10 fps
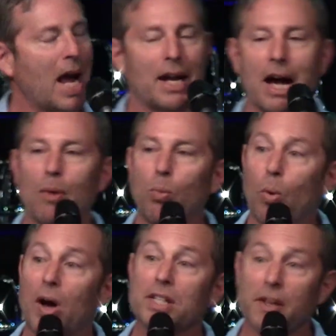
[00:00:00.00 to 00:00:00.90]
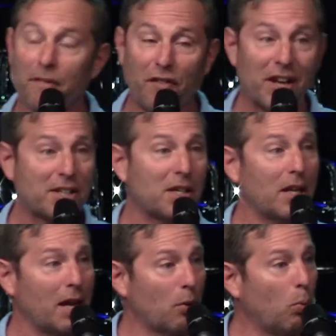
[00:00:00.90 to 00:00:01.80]
and I want to fix
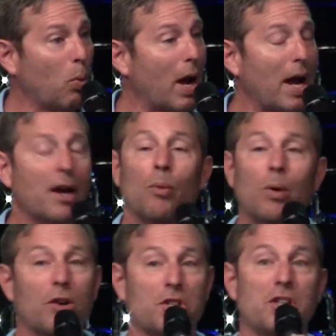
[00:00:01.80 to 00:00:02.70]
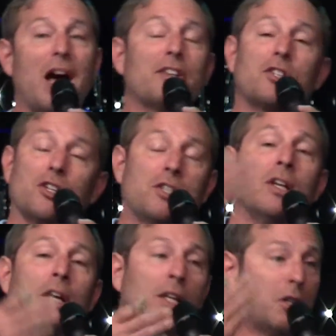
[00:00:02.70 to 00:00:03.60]
it in a way where it's not just